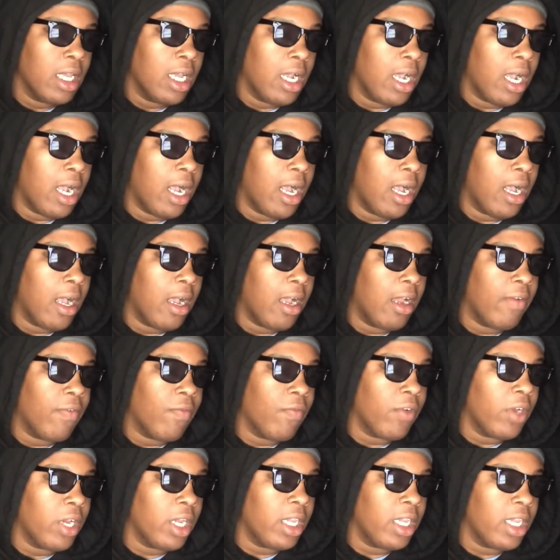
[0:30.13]
Uh,
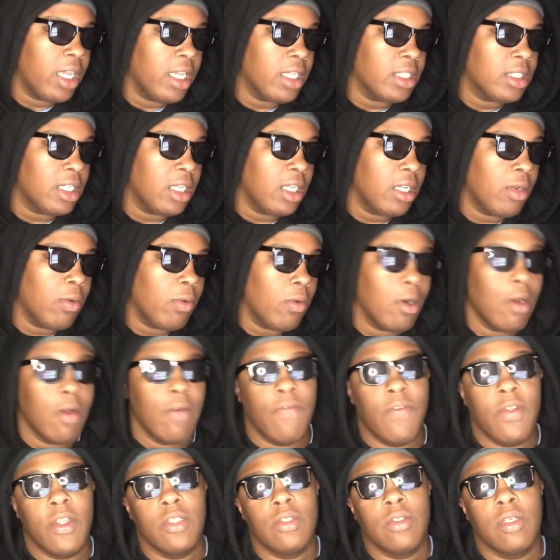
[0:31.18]
Freakiest in the World
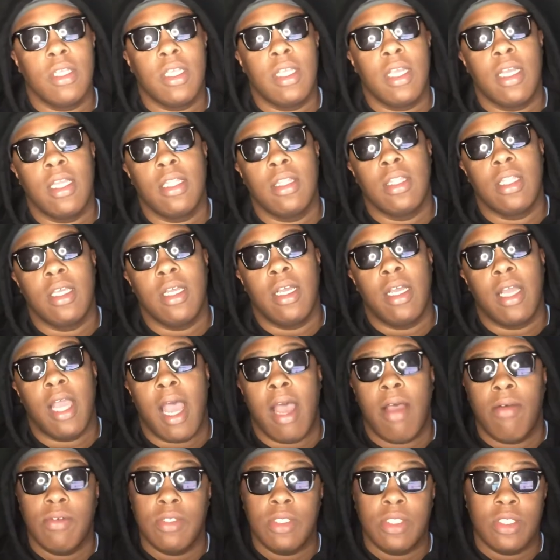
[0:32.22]
featuring Young Thug.
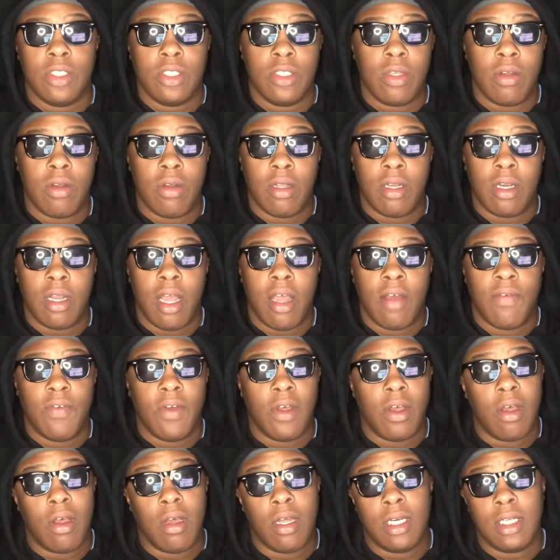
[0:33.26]
I was just going off of
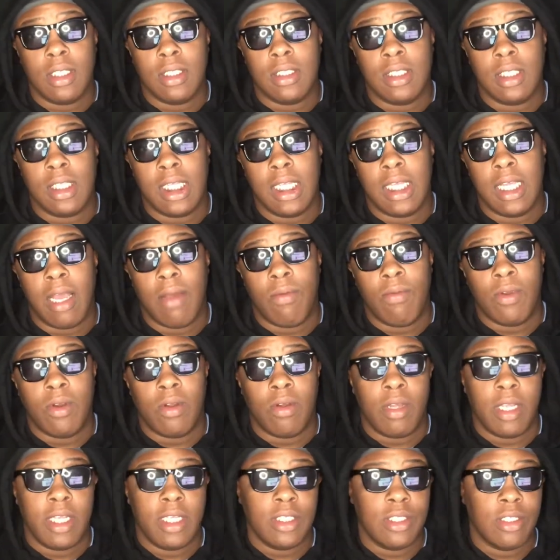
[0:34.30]
honestly. I went
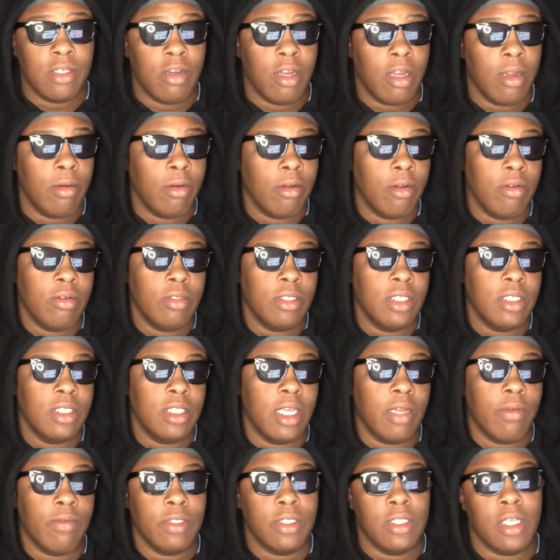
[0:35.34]
on Instagram. Gucci
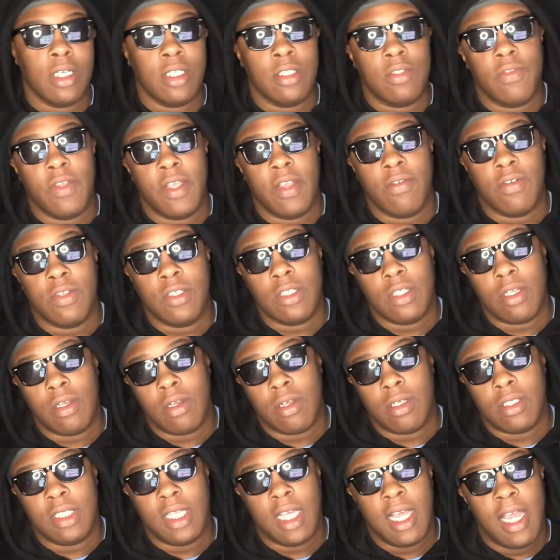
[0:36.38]
said which y'all's favorite
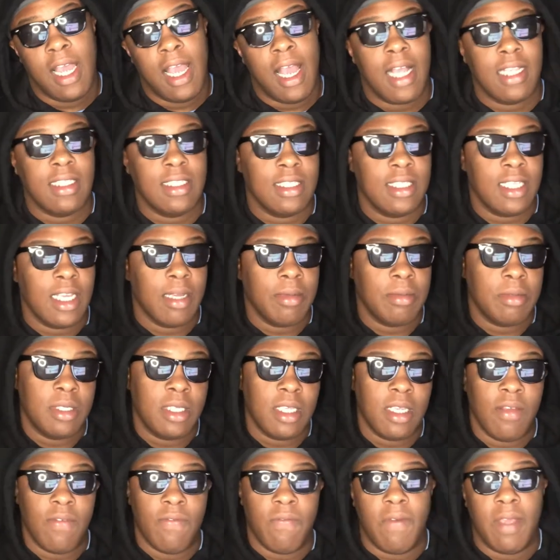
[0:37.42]
songs. I just kept
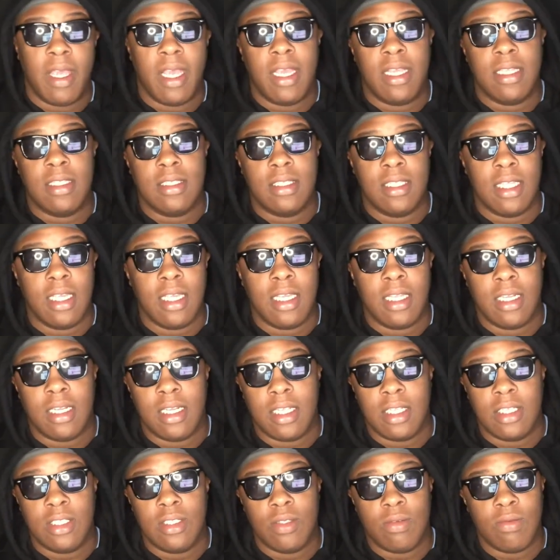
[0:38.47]
seeing fans saying
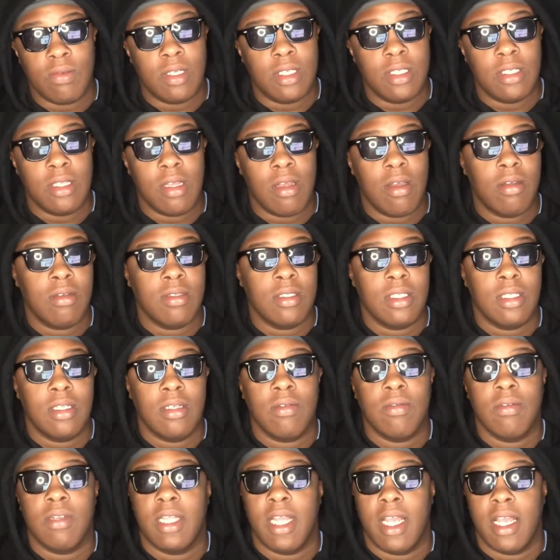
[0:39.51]
these three songs of the
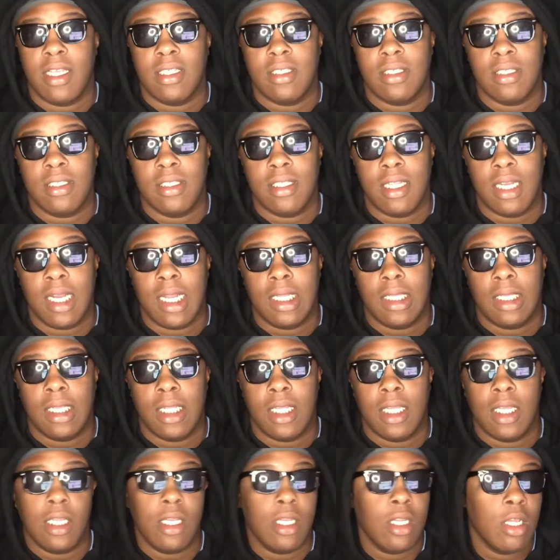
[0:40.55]
reactions that I
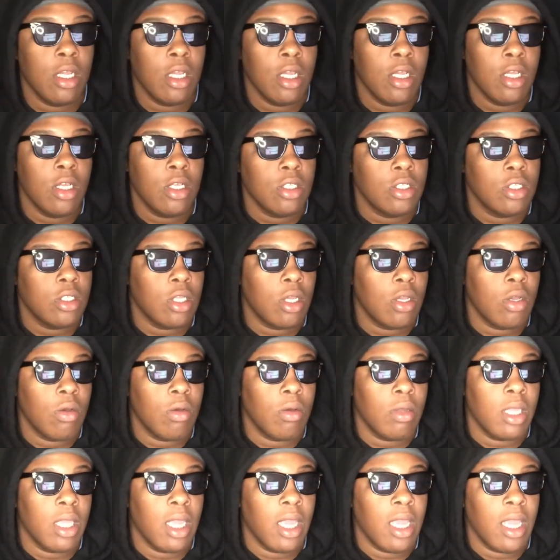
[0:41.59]
did. So
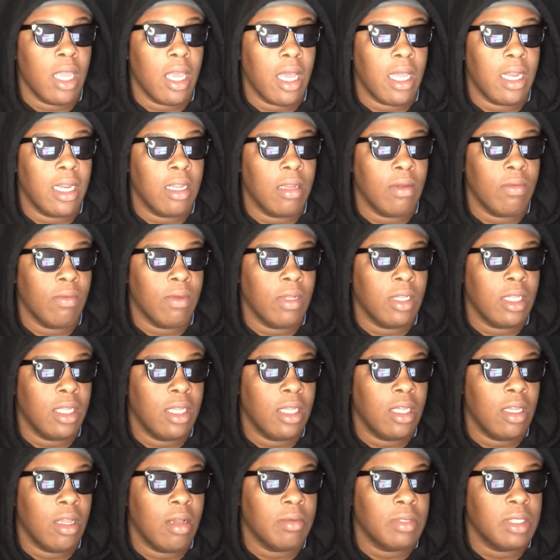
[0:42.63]
yeah, I didn't really,
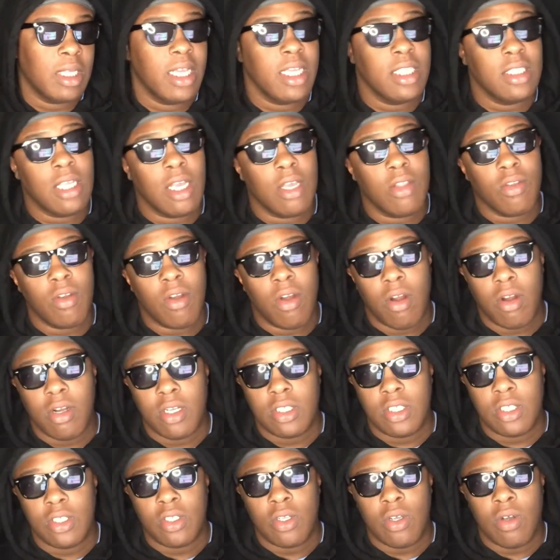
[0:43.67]
you know what I'm saying? His other
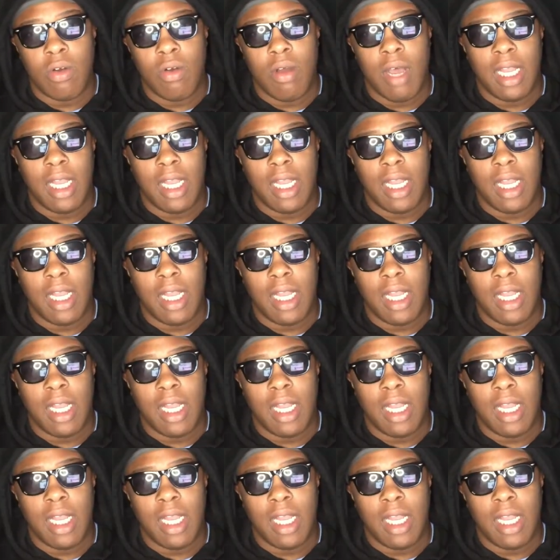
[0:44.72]
artist is cool.